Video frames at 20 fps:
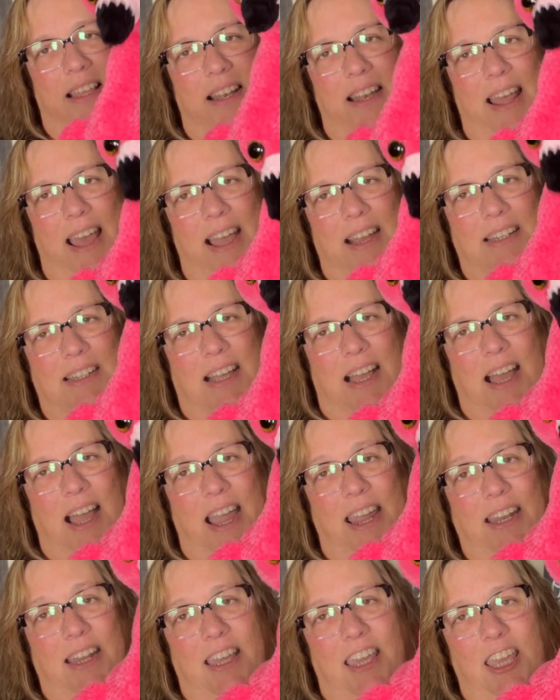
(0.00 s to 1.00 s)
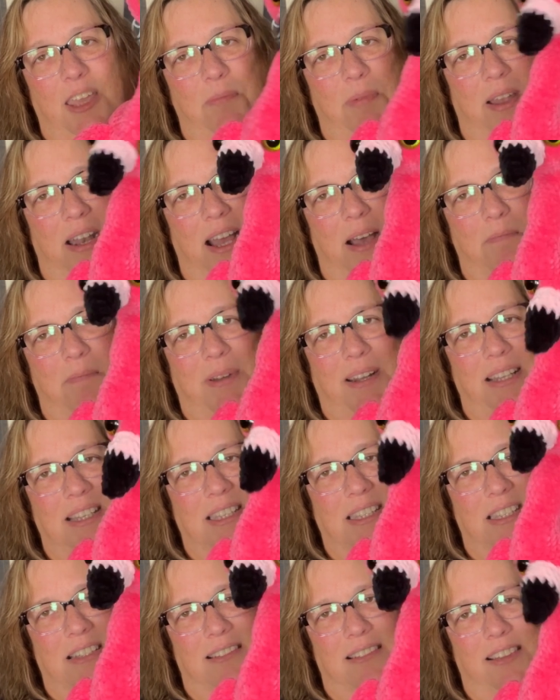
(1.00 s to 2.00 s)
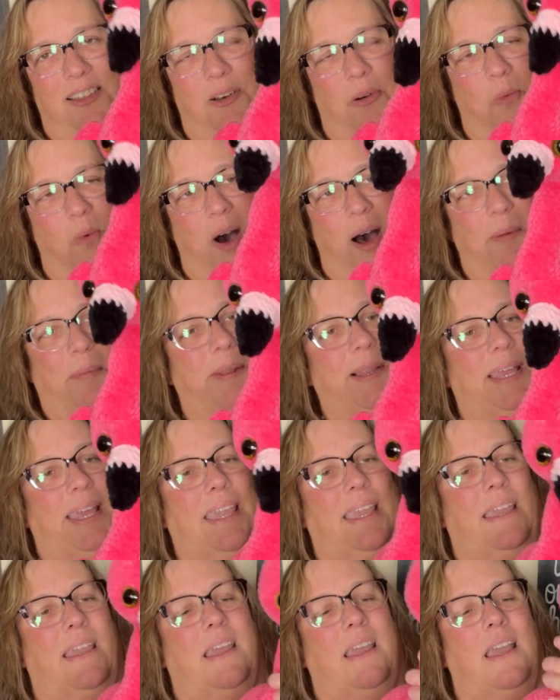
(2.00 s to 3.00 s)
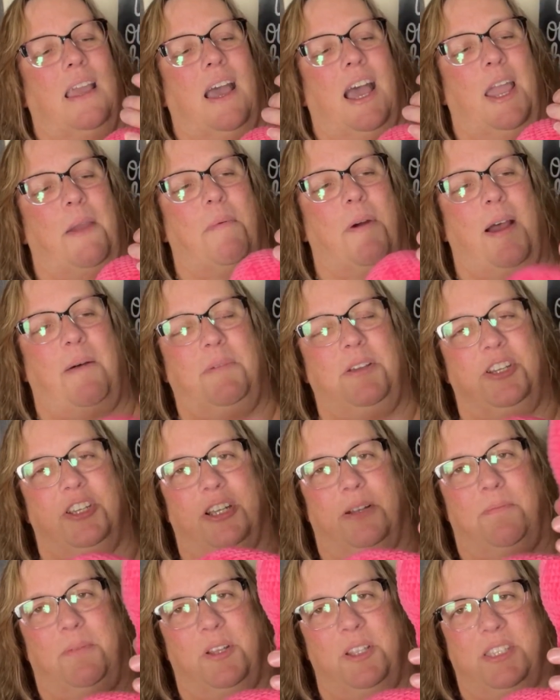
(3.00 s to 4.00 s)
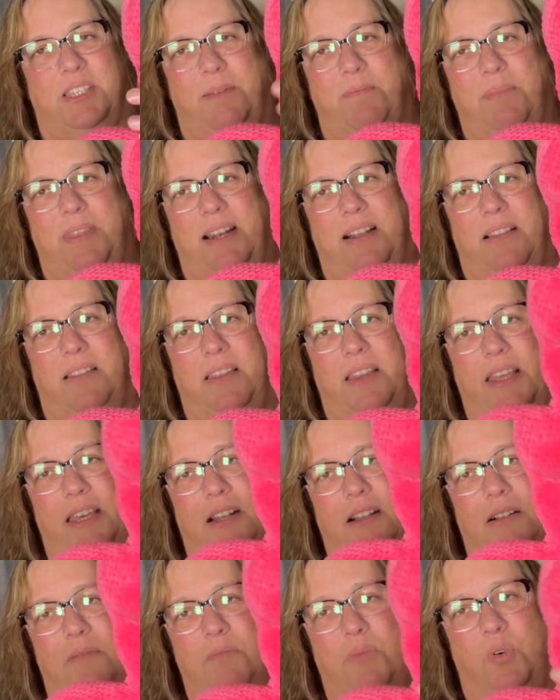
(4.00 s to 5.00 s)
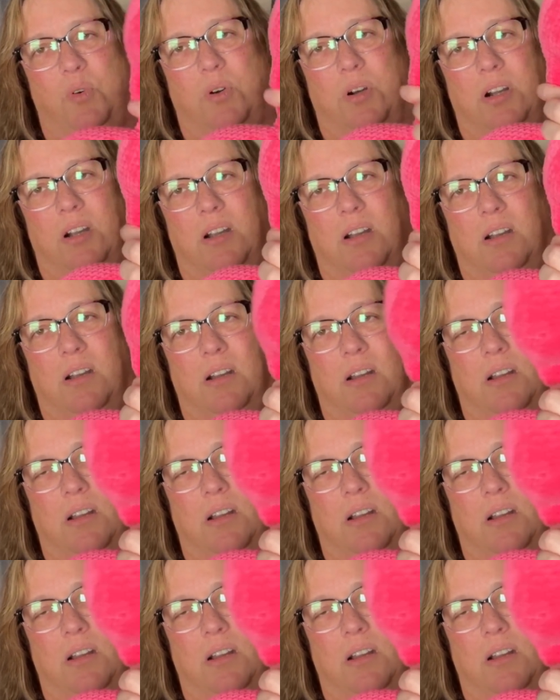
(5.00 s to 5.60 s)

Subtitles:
neck to kind of keep it up, but it's still a little wobbly. I probably should have put something a little more